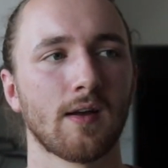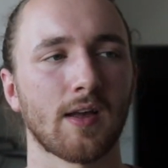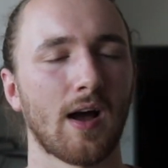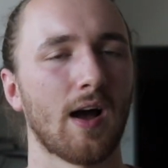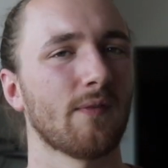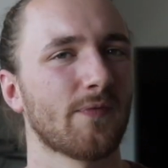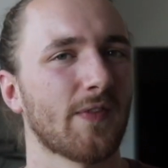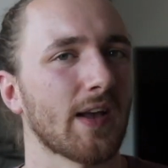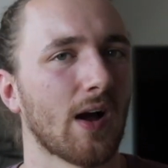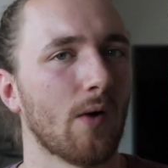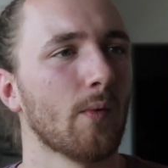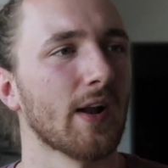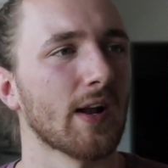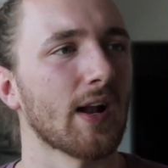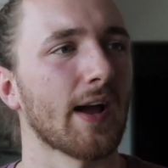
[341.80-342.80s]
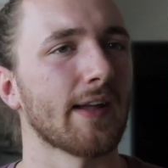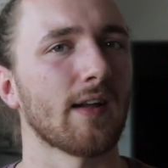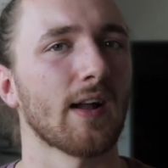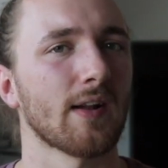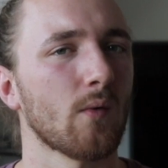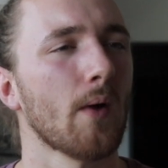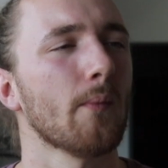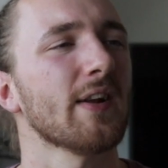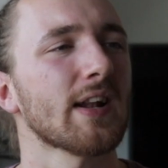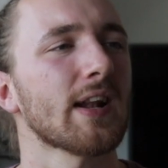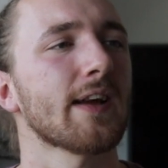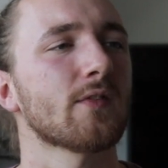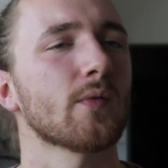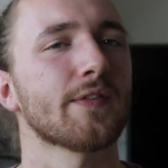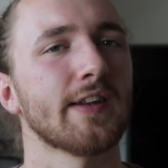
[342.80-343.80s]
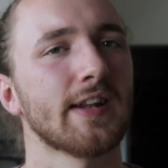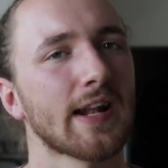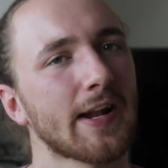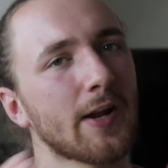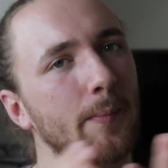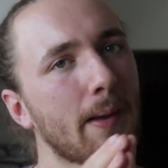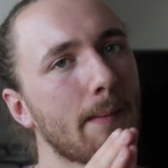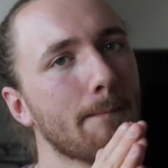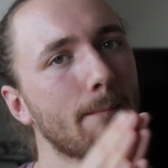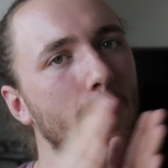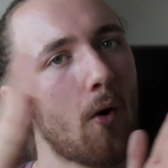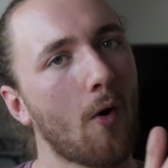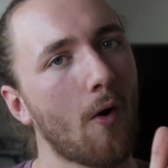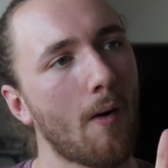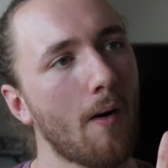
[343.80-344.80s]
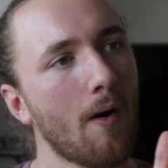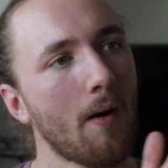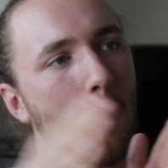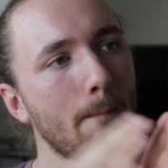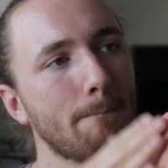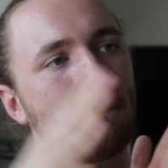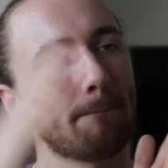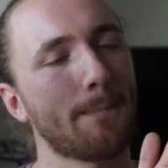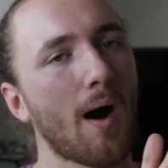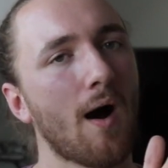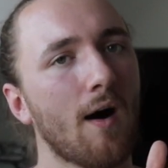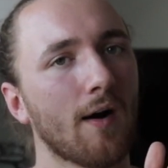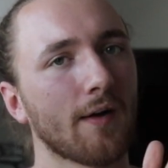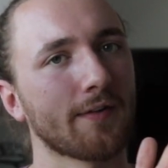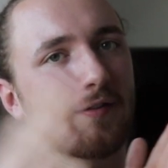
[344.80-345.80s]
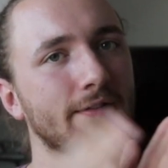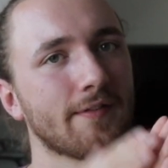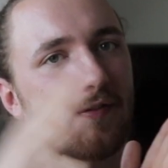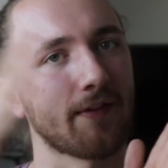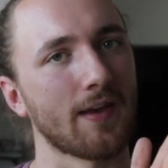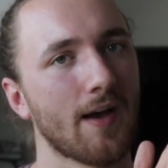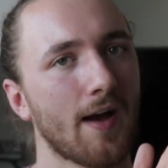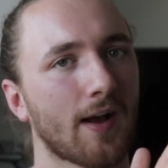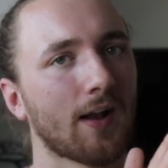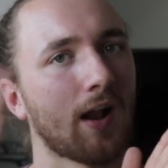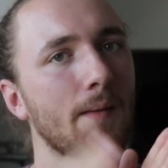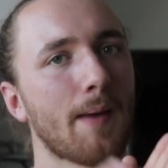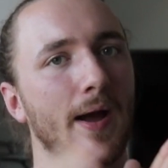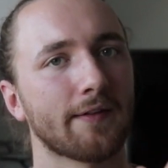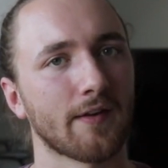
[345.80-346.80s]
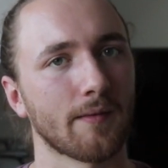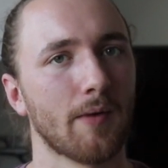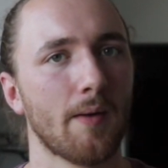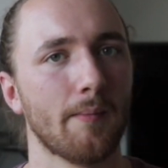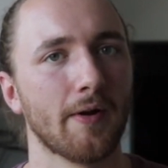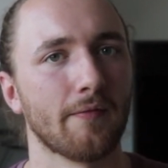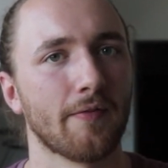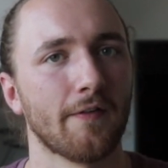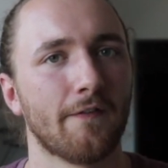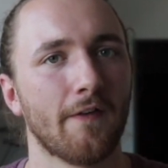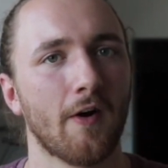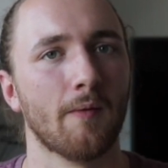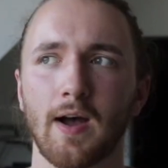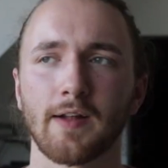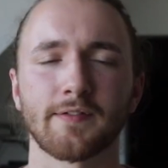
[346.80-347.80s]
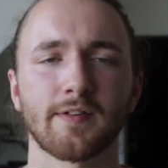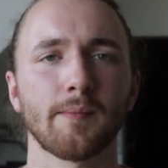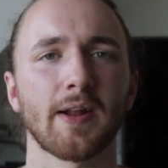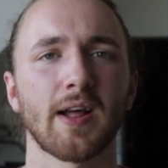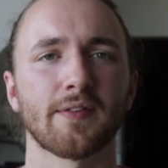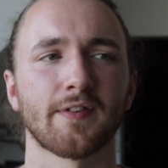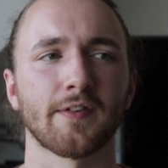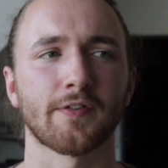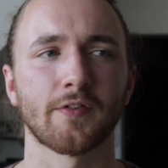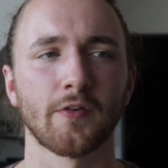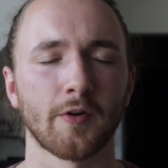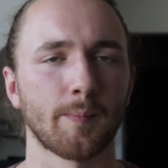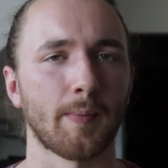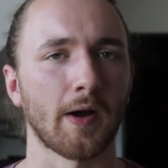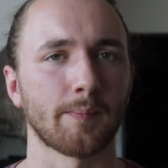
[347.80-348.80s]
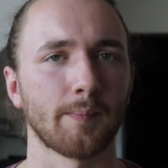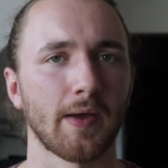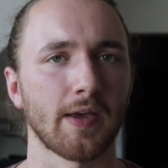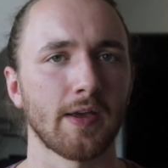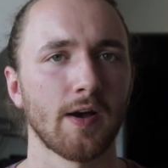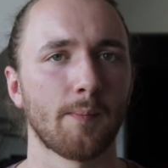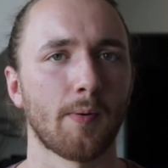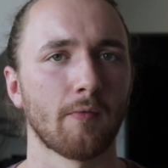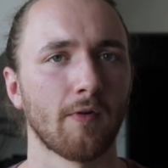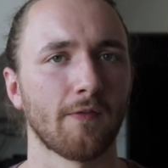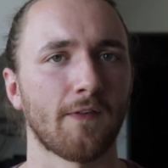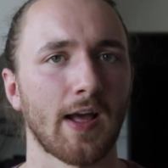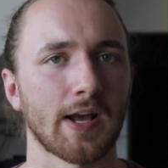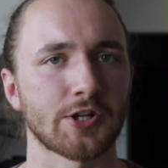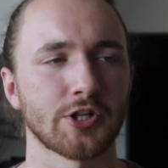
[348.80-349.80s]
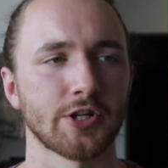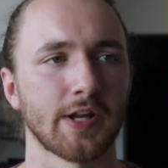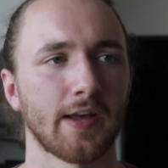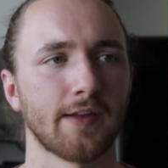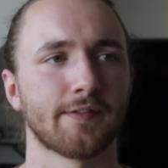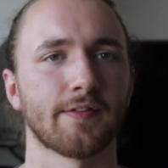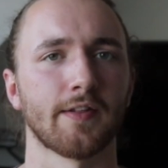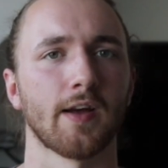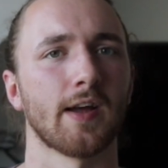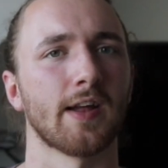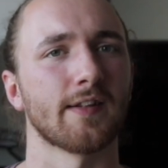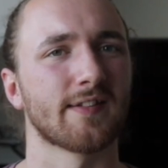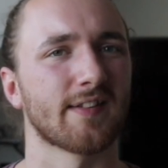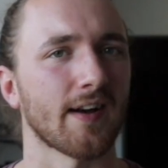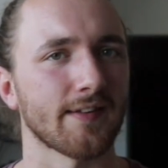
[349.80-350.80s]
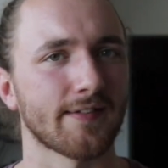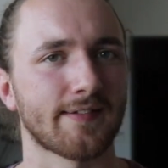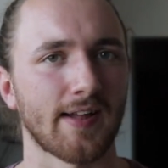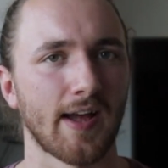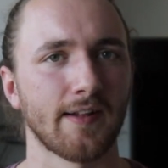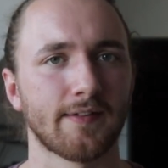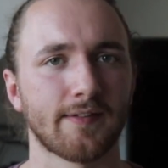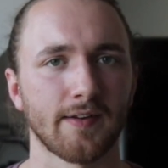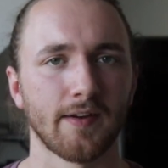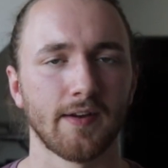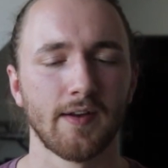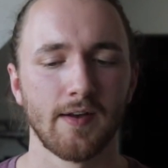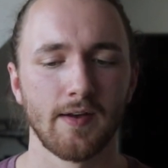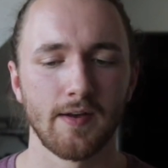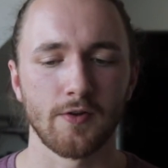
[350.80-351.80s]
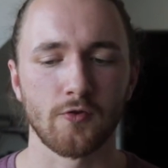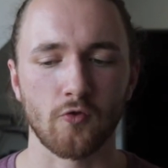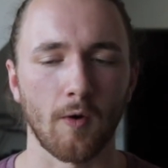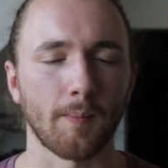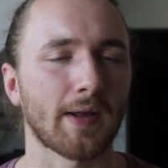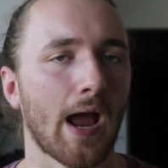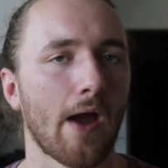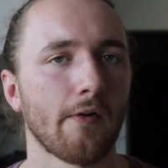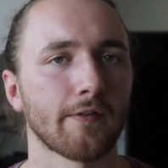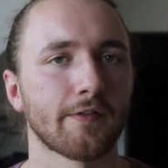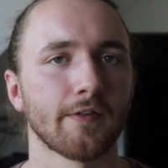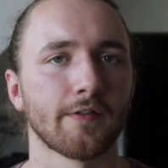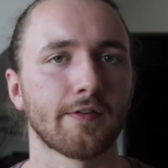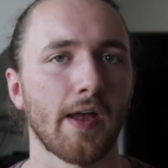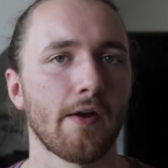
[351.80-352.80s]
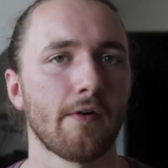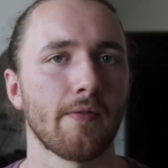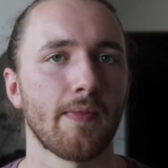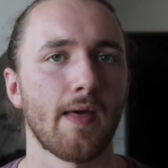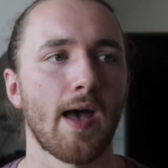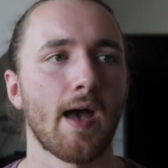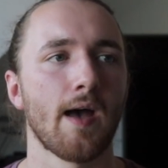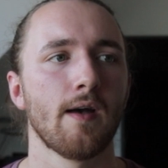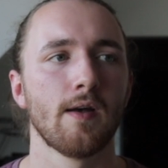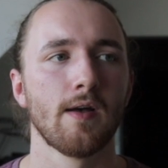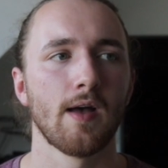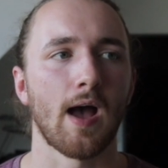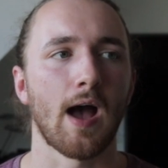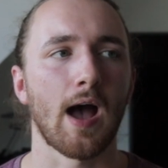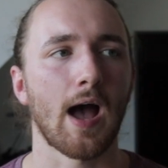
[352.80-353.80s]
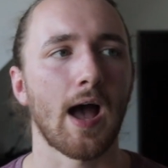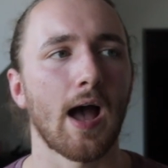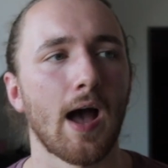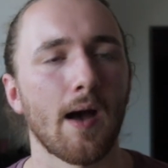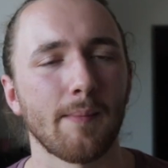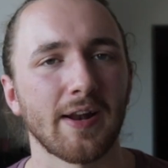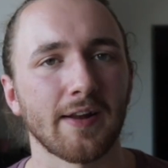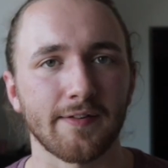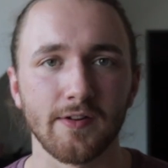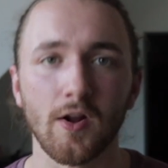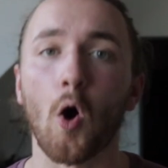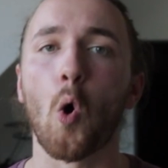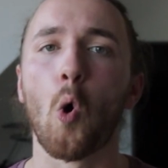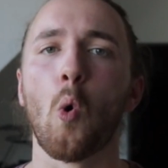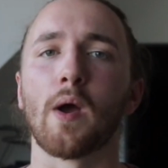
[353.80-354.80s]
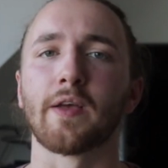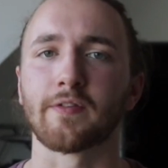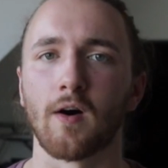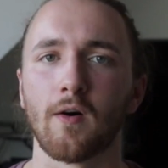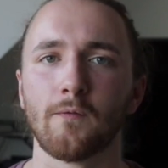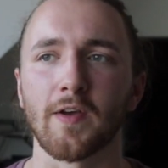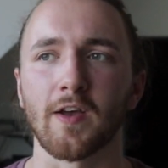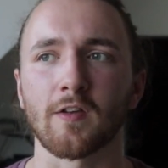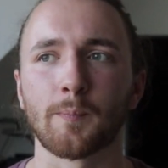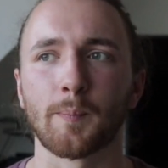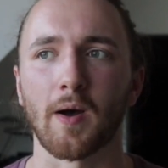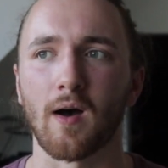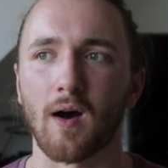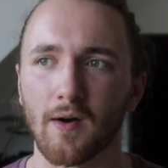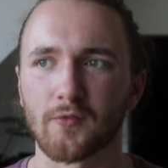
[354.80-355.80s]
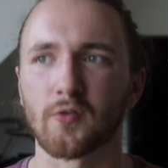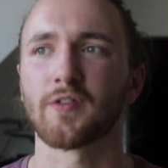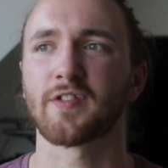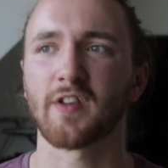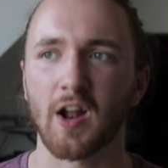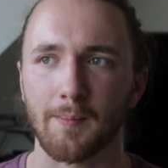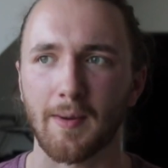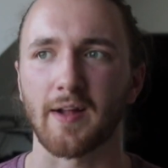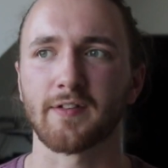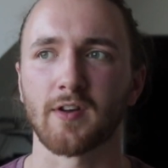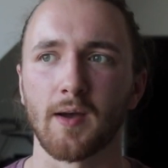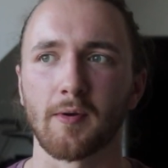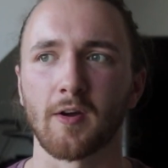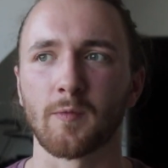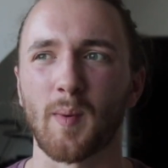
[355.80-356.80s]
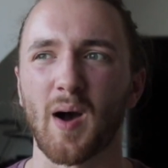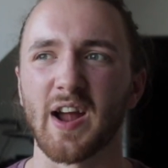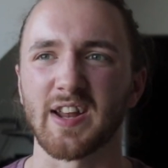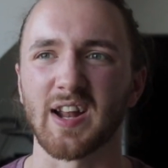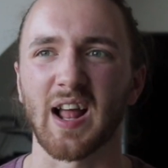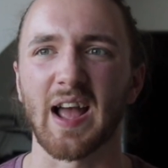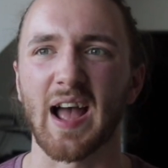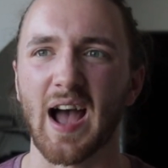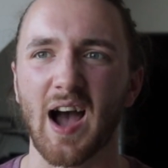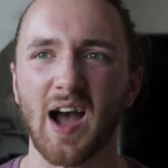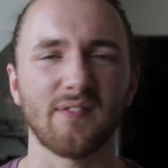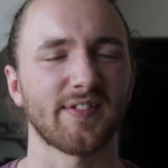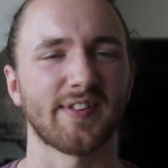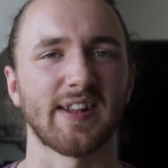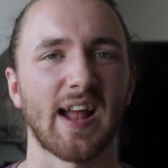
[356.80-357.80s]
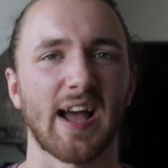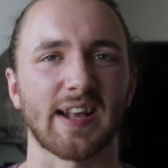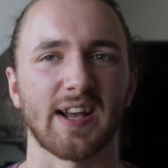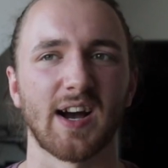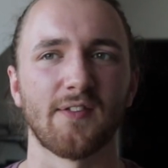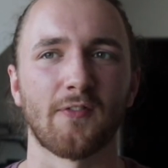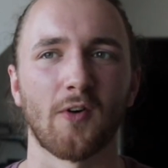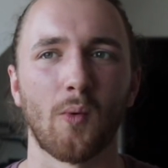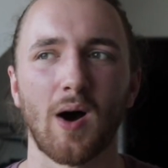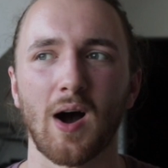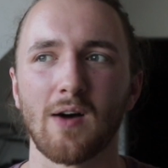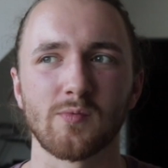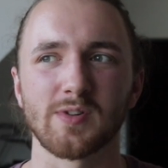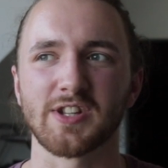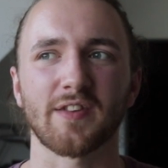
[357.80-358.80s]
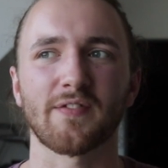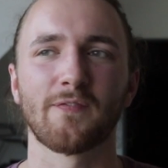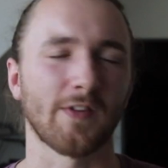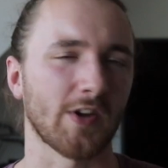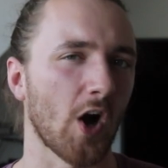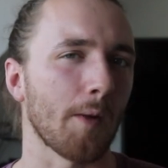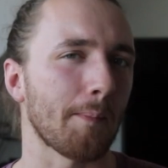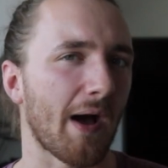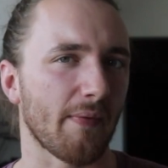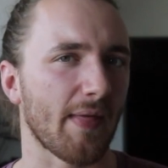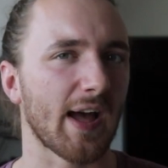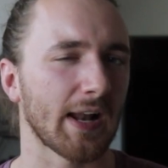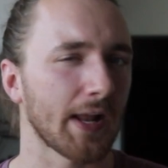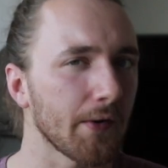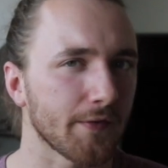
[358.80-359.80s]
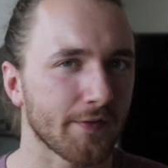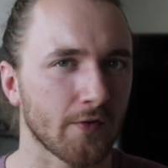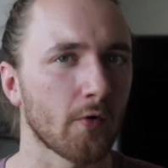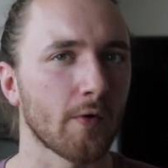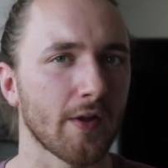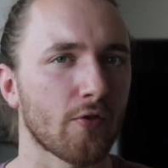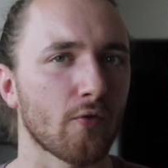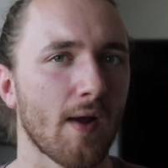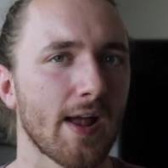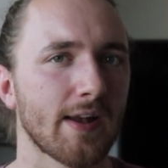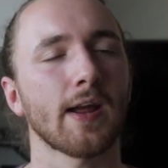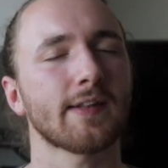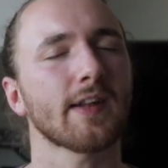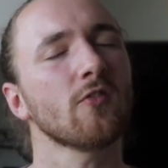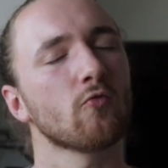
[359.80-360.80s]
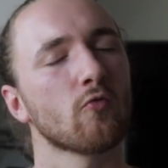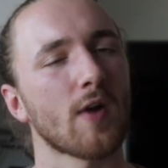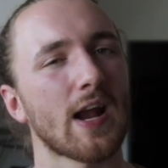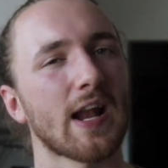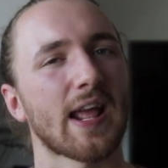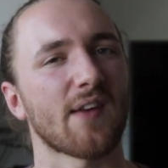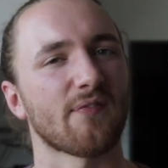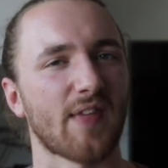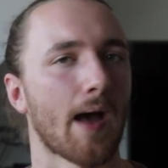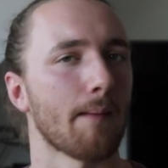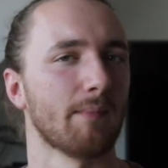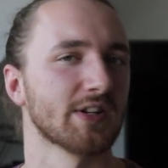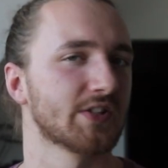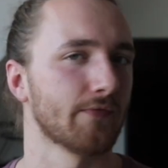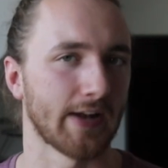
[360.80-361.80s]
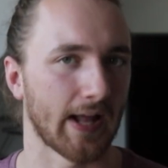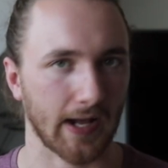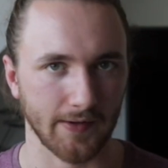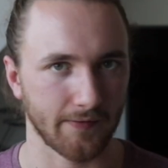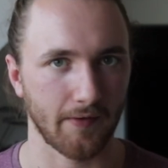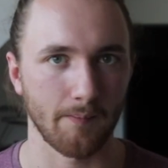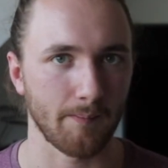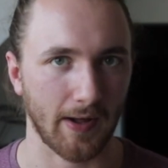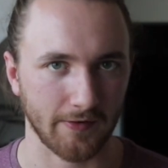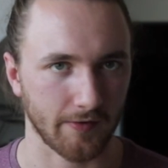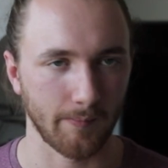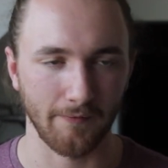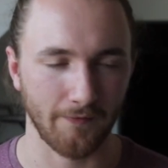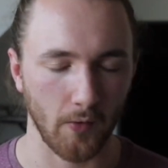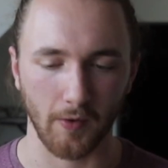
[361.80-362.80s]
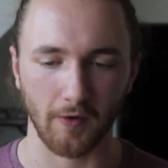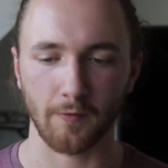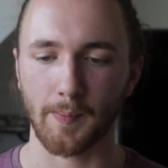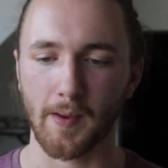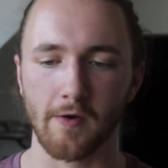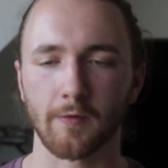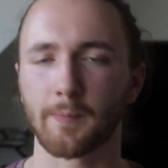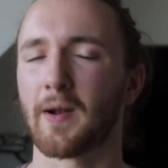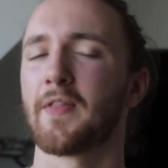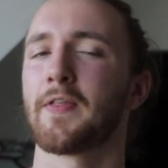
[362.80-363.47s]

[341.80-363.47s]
I think I would have liked, I, I would have liked to have seen a little bit more past the uh, climactic moment of the film. And something else that sort of bugged me upon reflection is that it does tend to drop characters here and there. I, I mean, it's not always obvious, but after a certain amount of time goes by and you're like, I haven't seen that guy for a while, have we just forgot about that little story thread? It didn't really have that much of a negative impact on my viewing experience, but